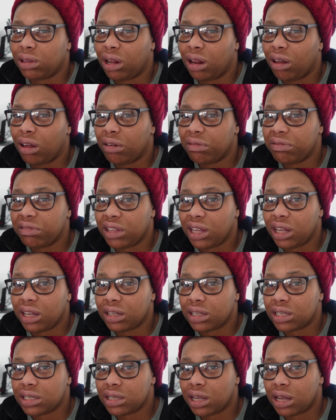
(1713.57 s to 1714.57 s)
a lot
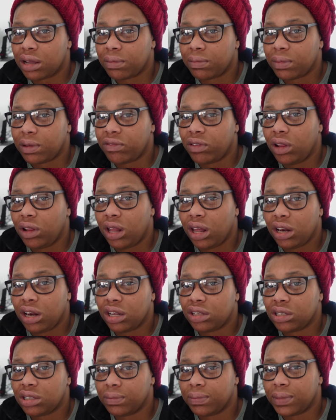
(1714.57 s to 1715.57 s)
of if you're
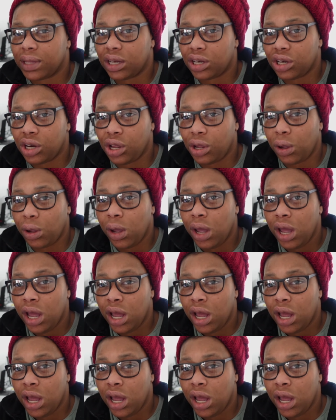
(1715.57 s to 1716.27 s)
learning something new.